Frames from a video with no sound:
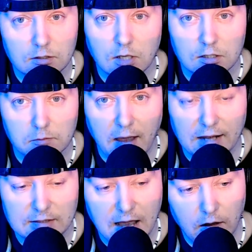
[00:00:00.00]
on
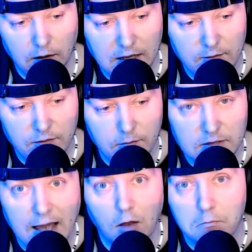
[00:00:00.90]
SmackDown, leave them
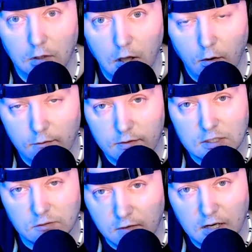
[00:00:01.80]
down below of
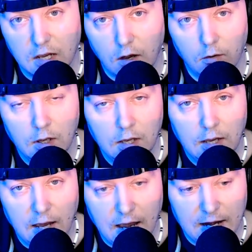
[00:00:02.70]
this video,
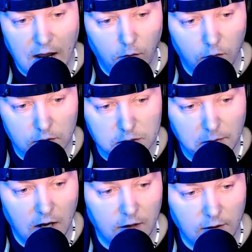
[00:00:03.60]
and I will
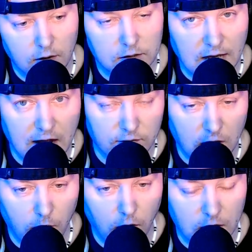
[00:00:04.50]
respond to those after
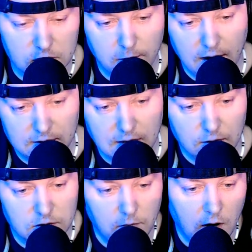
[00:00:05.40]
I watch
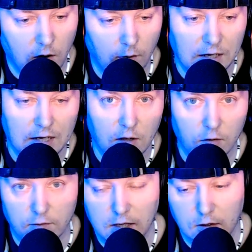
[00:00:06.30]
SmackDown tomorrow in
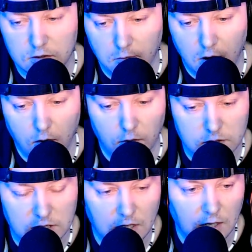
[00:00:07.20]
another video, tomorrow or
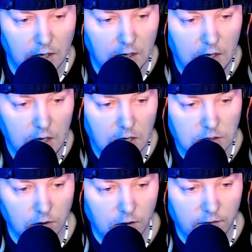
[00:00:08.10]
Sunday.
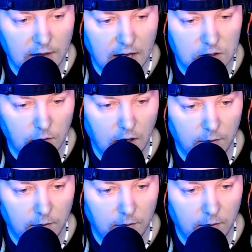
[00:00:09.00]
So look for that as well.